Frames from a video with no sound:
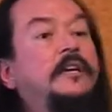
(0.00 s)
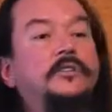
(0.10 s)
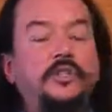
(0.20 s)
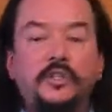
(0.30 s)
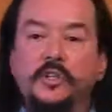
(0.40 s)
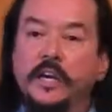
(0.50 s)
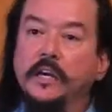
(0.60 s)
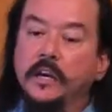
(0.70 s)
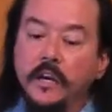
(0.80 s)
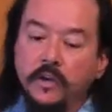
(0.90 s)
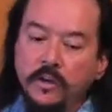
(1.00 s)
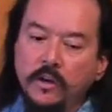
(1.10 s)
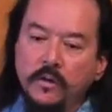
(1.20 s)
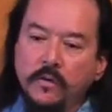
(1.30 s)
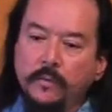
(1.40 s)
just say,
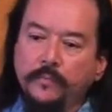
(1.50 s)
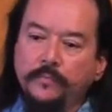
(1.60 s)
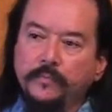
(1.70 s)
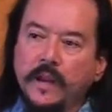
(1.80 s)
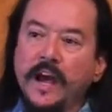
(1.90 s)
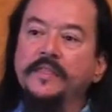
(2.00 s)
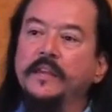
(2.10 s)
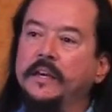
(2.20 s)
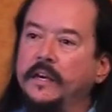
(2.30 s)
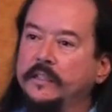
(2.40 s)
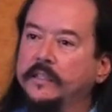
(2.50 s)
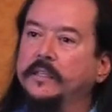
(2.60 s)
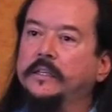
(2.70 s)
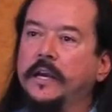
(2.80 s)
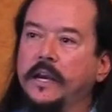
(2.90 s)
I think actually
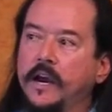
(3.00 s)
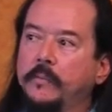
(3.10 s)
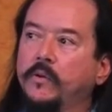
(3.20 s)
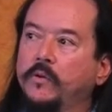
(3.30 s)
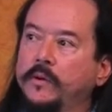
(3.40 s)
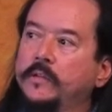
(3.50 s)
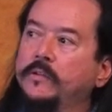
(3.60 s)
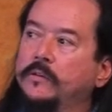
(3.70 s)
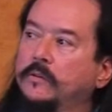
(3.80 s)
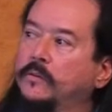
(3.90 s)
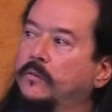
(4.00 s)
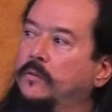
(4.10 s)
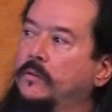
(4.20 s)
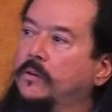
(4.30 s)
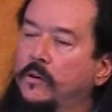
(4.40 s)
today I'm going to
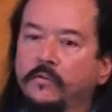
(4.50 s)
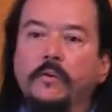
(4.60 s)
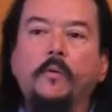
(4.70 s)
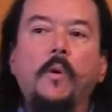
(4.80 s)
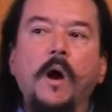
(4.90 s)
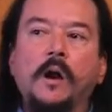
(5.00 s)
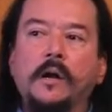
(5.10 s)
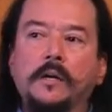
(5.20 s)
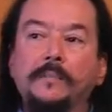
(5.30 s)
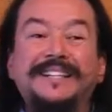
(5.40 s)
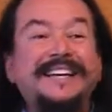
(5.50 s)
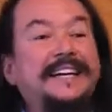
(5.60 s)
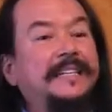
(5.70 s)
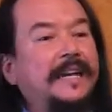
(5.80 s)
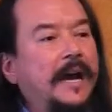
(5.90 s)
go for a walk. I'm going to take
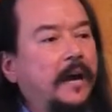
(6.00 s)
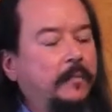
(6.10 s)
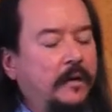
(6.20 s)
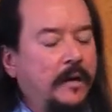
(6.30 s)
a nap.